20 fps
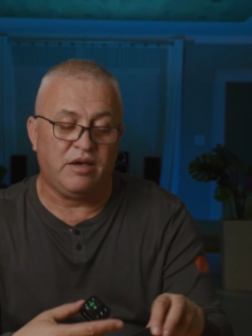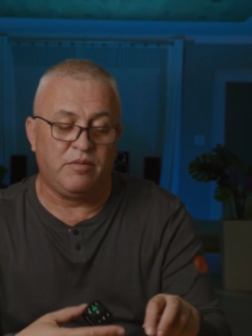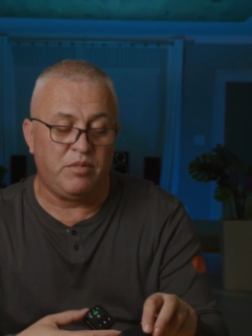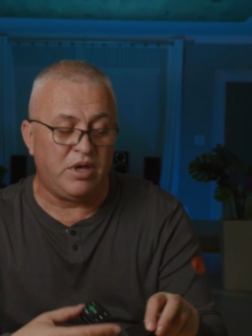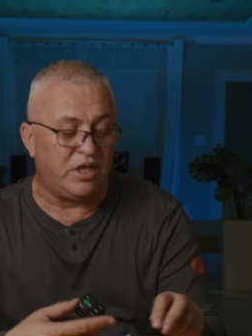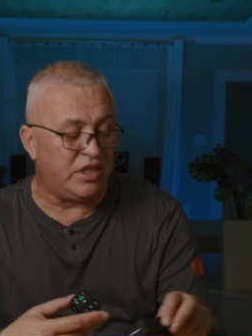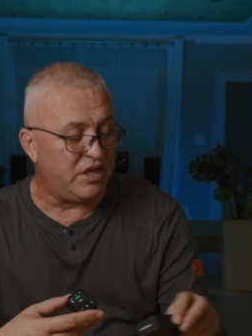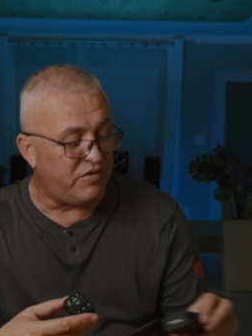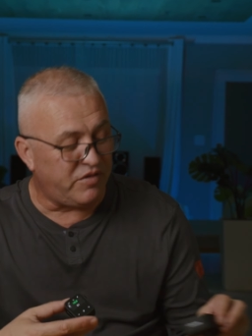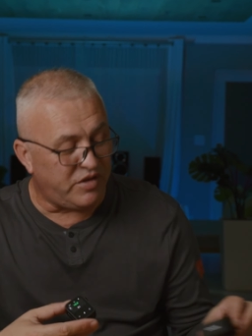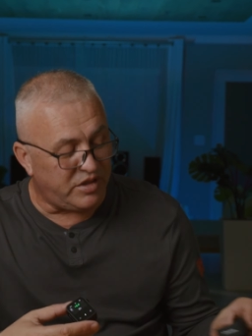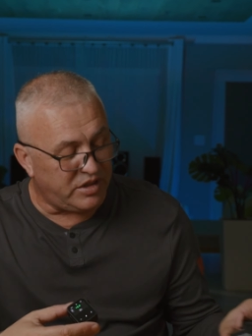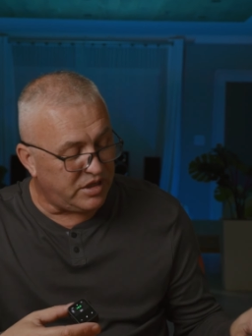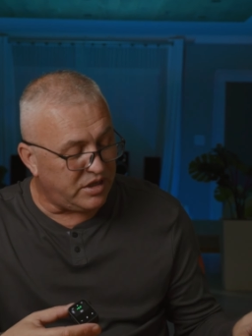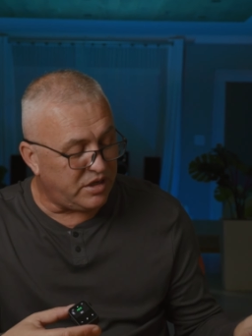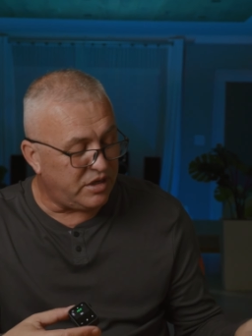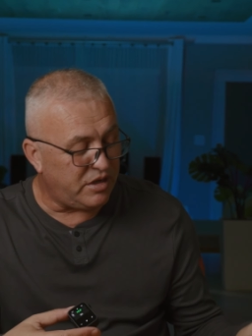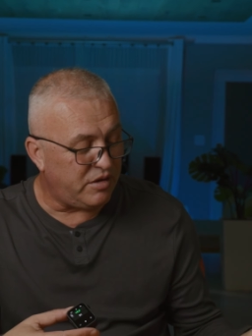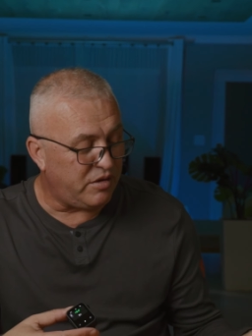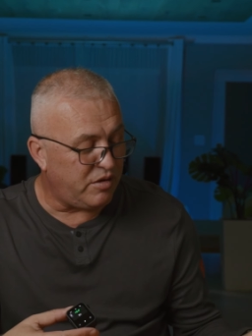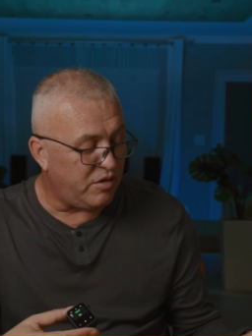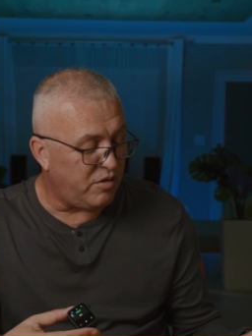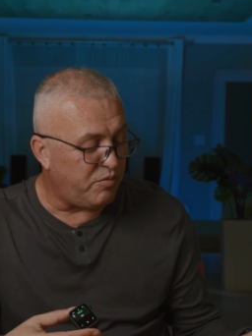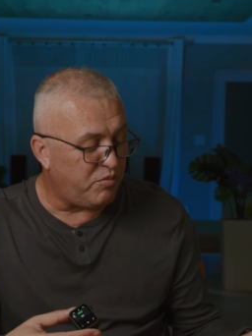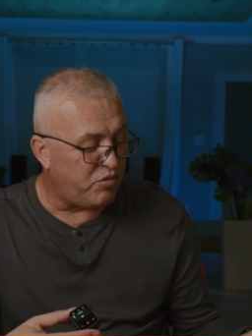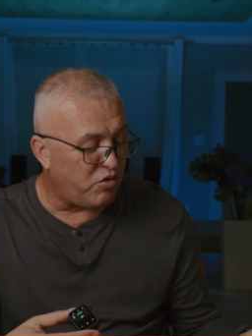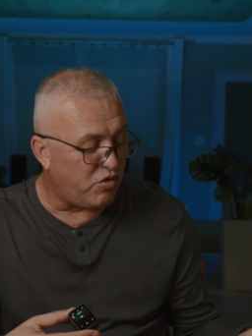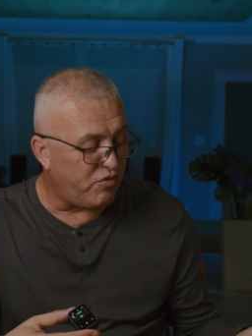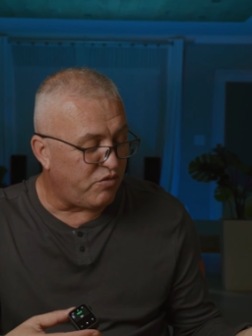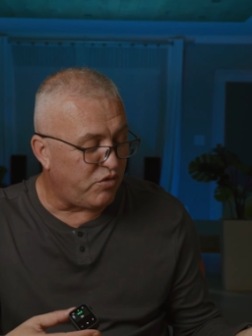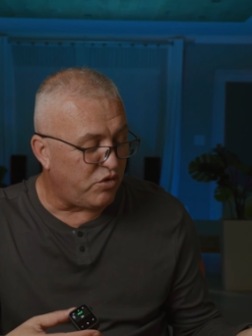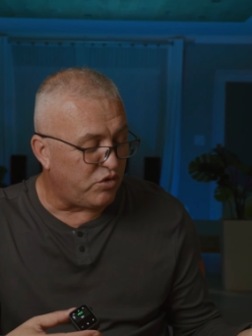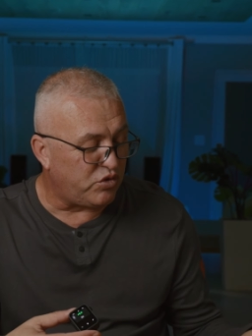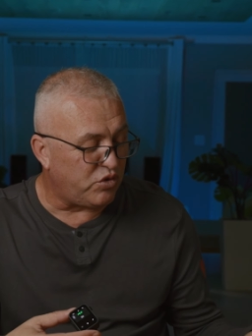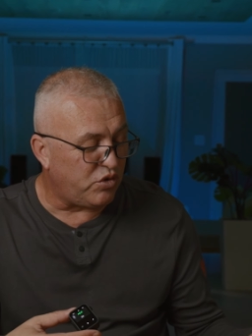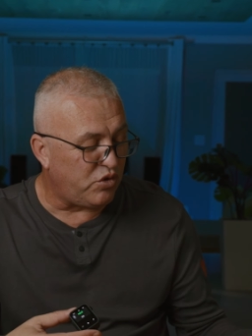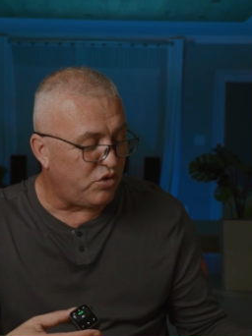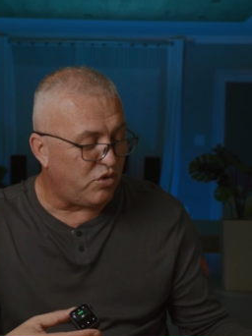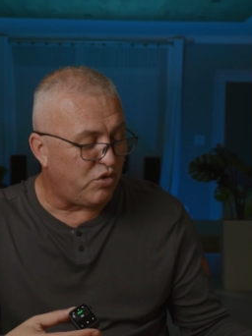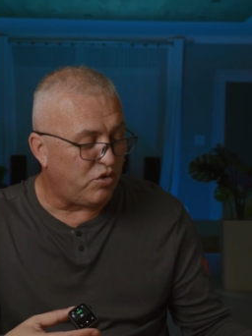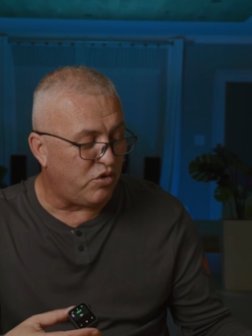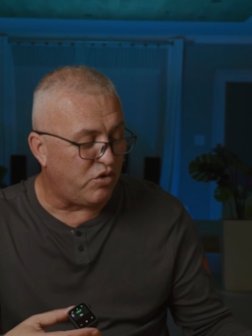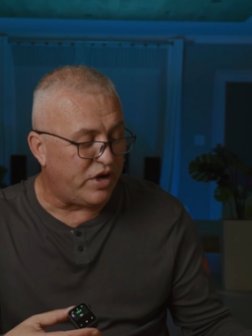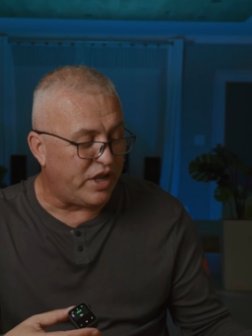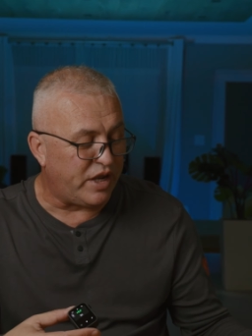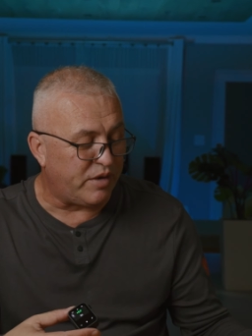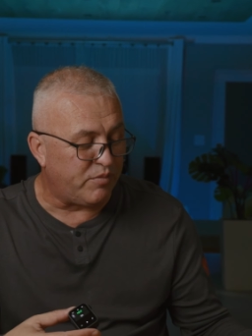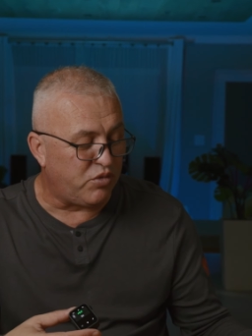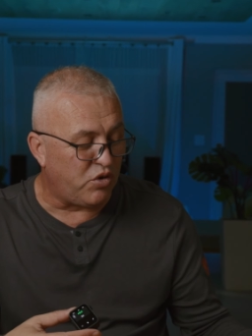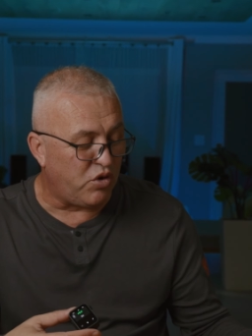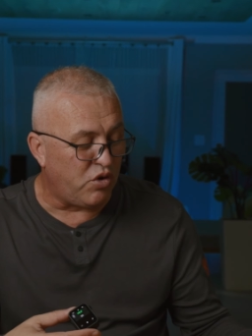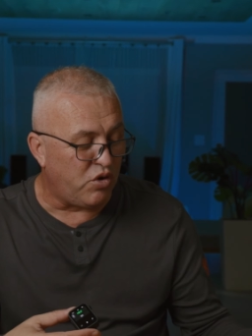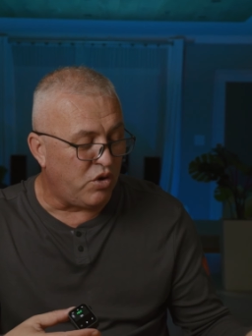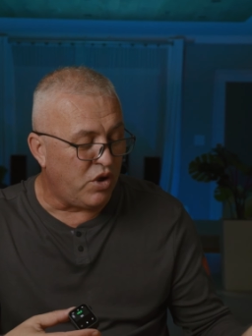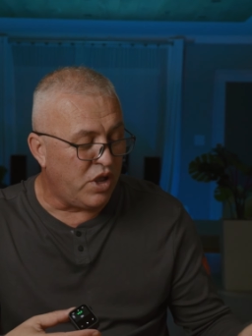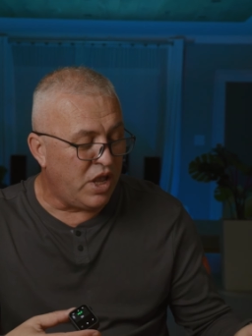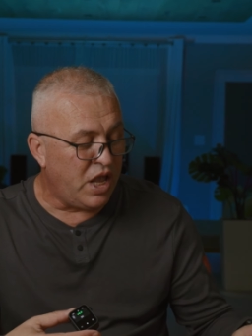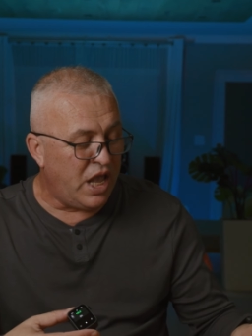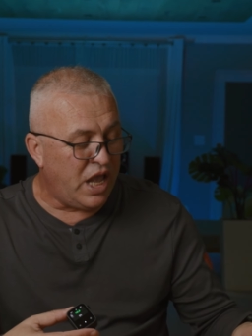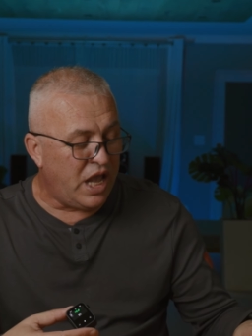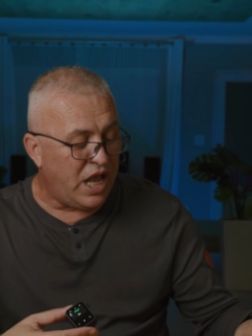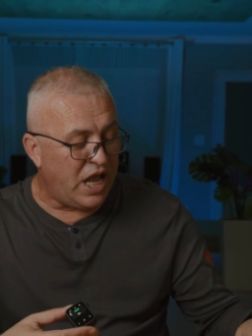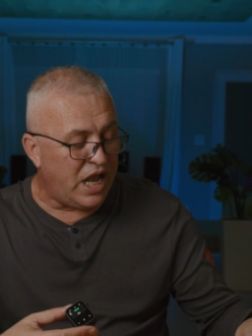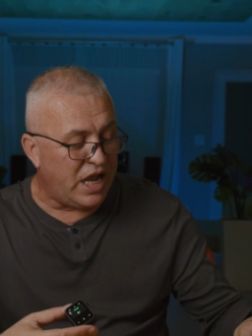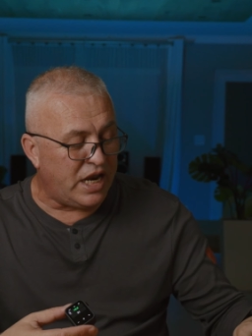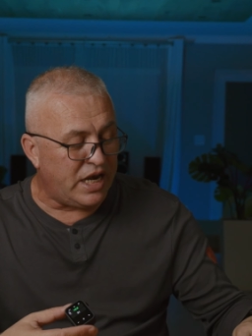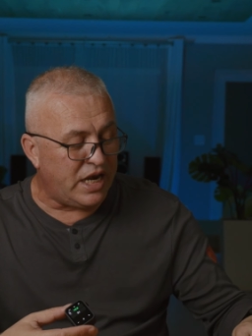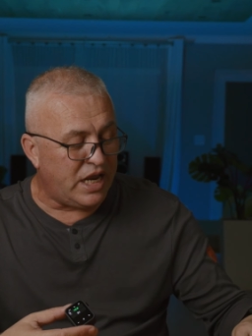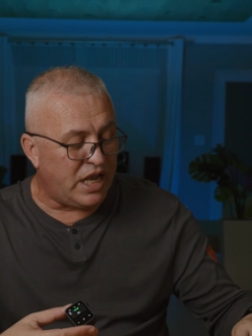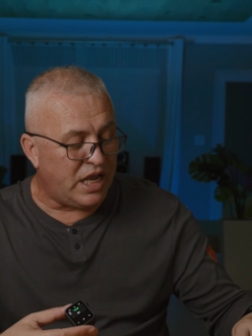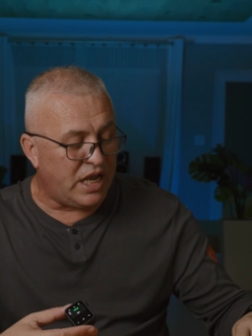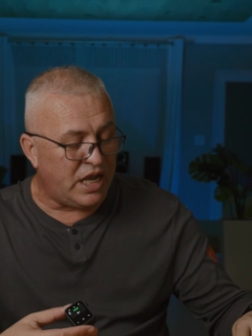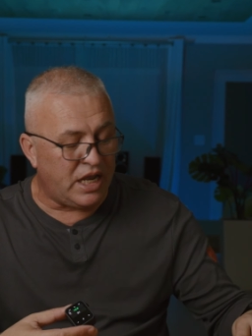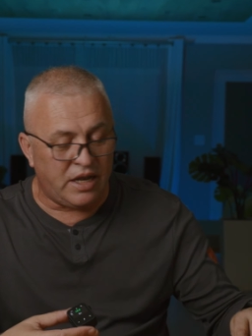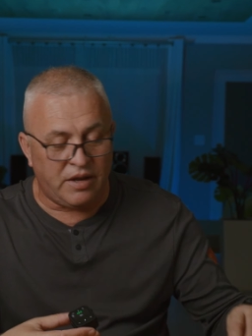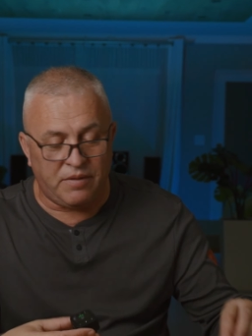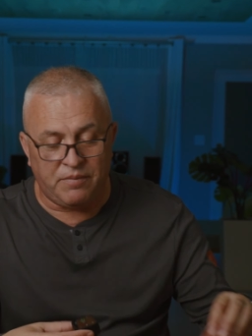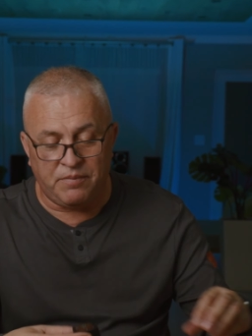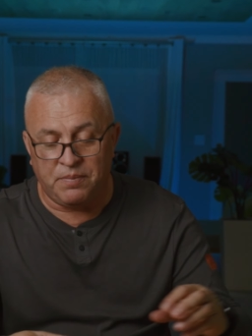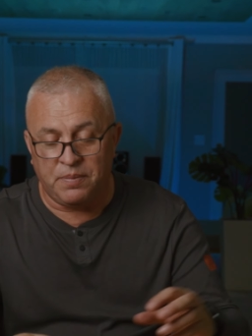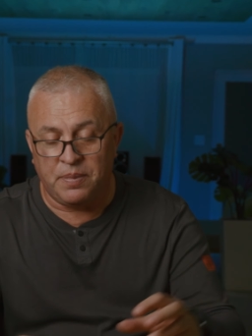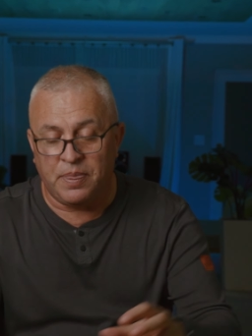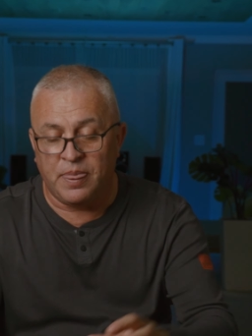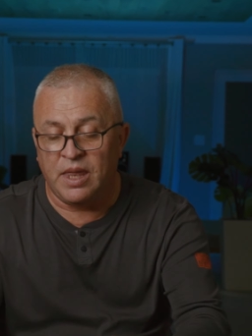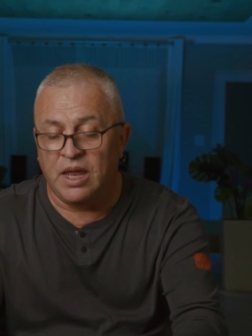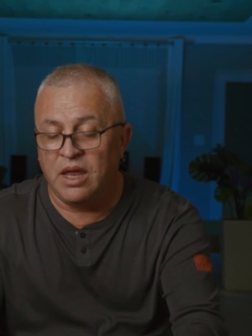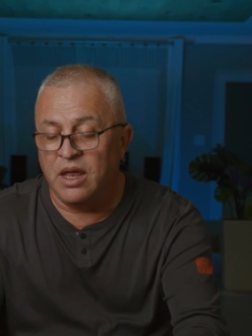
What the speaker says: better than the Profoto Connect Pro. And